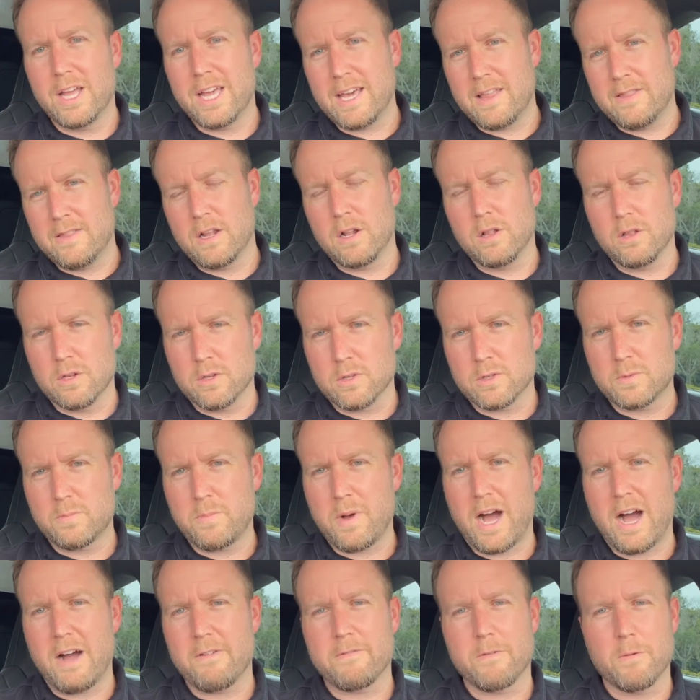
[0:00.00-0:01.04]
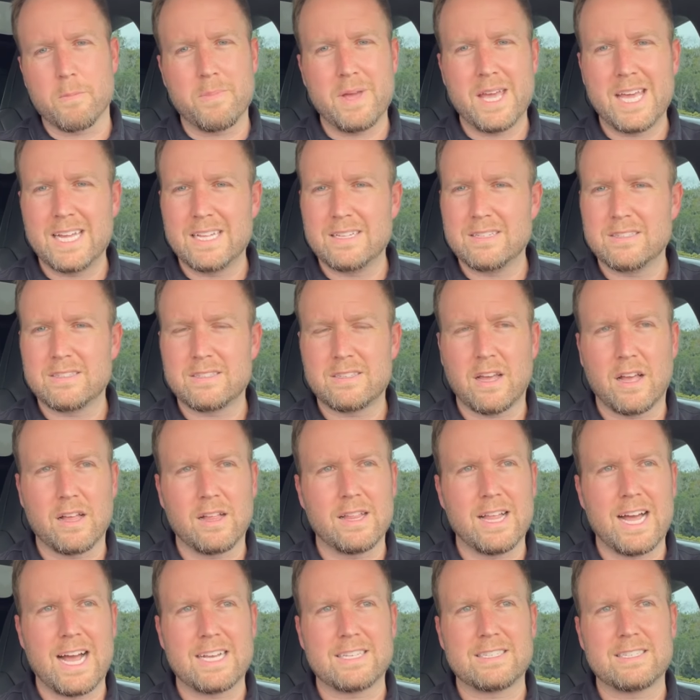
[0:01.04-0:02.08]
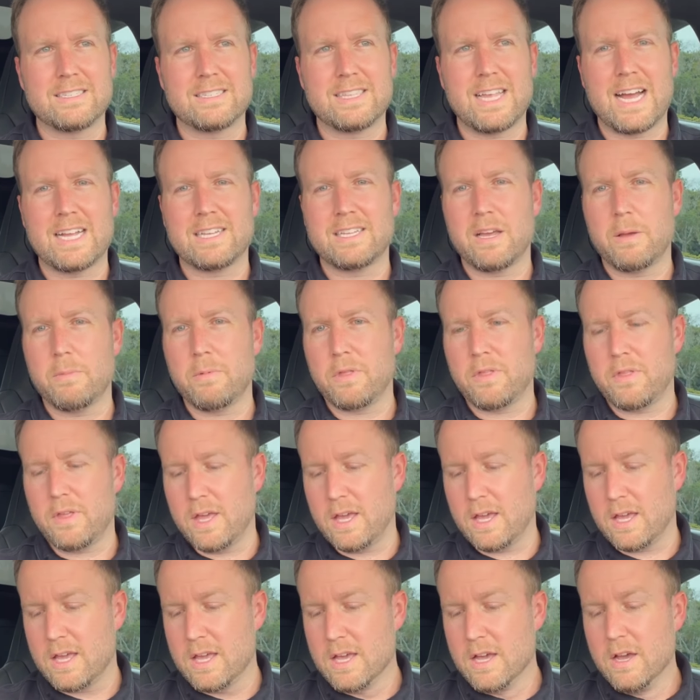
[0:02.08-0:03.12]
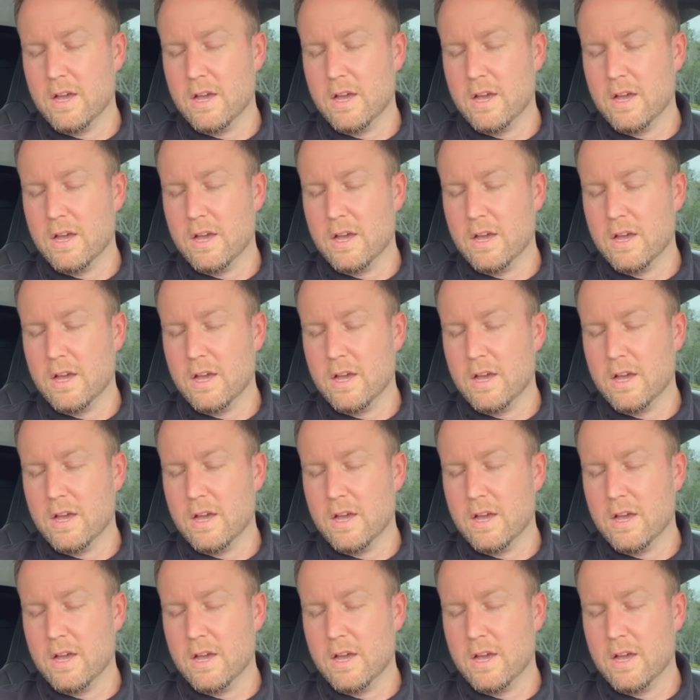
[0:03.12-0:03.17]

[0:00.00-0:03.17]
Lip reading: and then a little spot for pins, sunglasses, that type of thing.